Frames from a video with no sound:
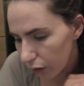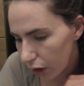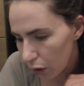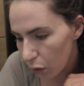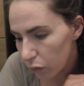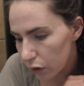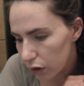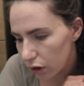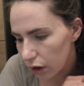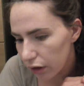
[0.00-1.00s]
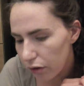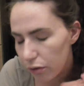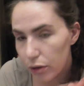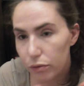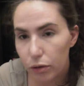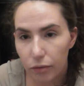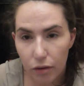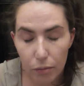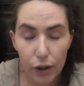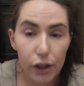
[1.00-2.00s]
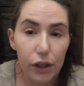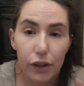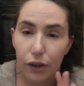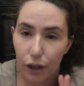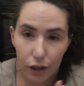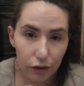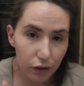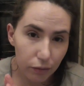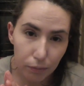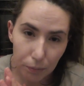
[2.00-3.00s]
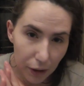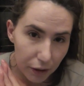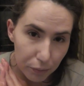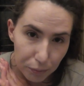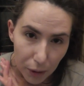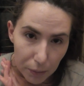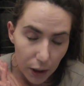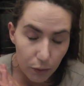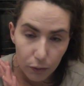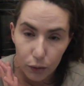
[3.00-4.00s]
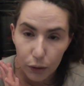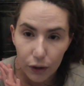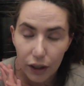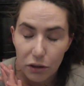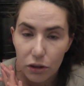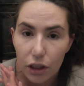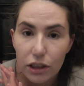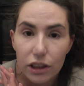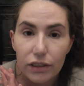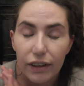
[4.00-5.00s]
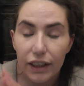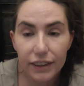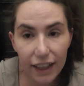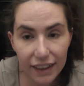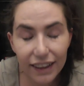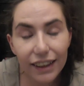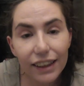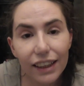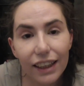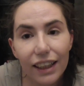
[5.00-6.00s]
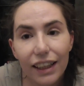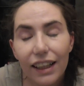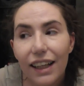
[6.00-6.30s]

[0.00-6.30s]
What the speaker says: And over like a 3-4 month period, I did my pelvic floor exercises very dedicatedly,